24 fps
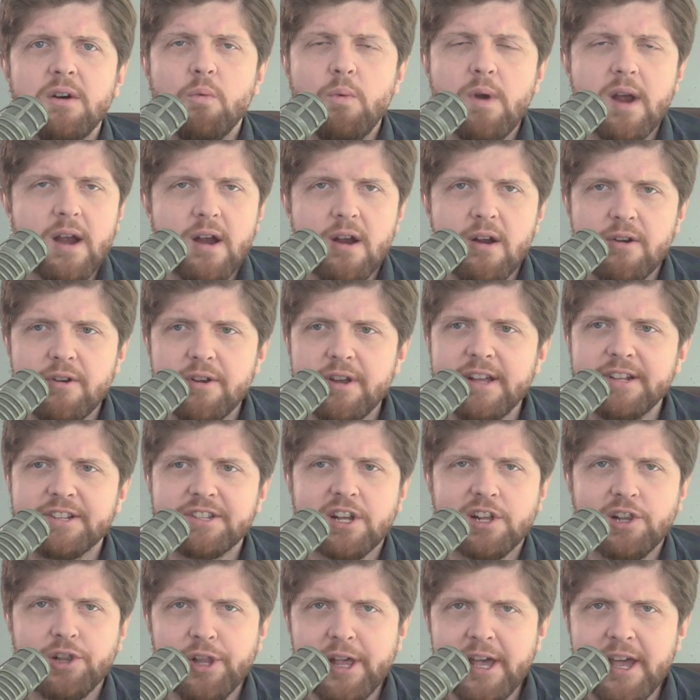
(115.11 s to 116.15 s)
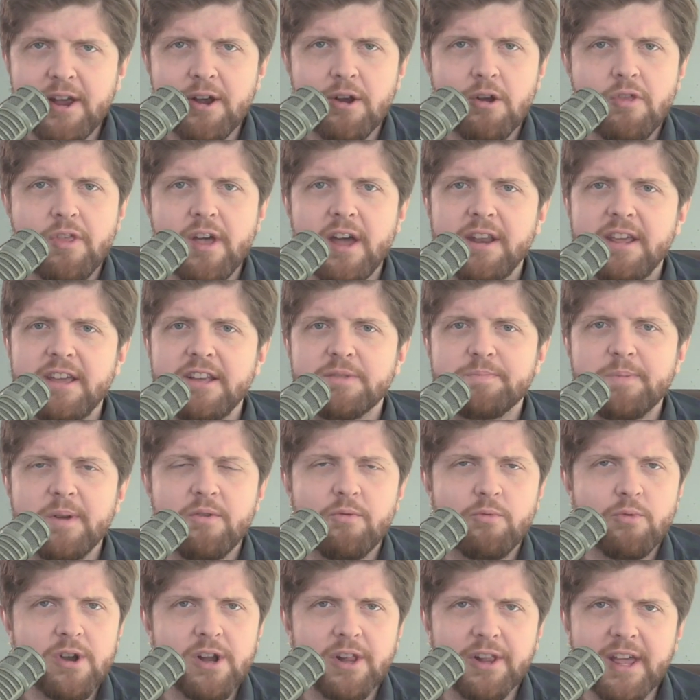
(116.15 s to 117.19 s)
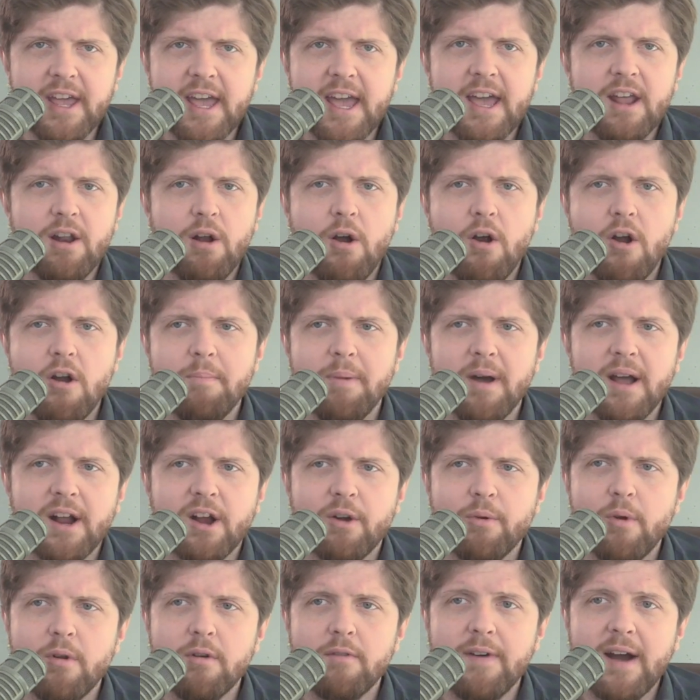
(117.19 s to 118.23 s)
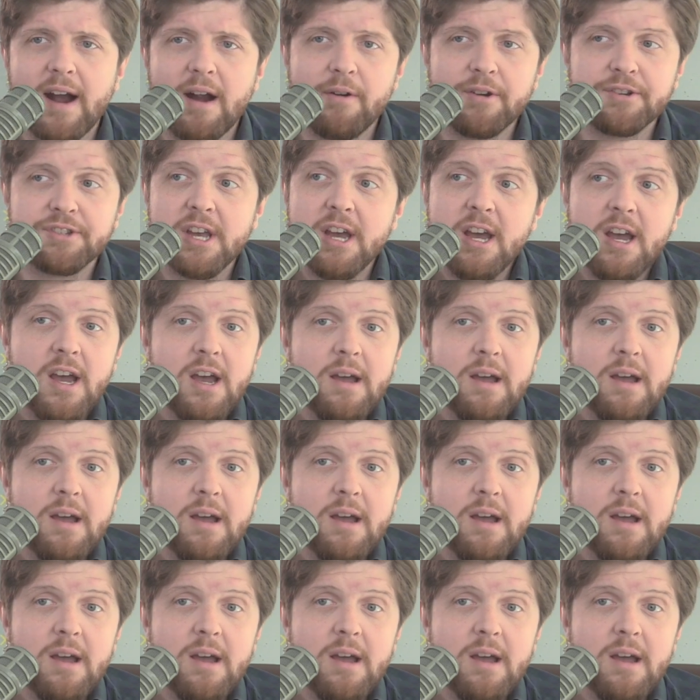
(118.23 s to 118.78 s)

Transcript: where it's clear that he's been really hit hard by coronavirus.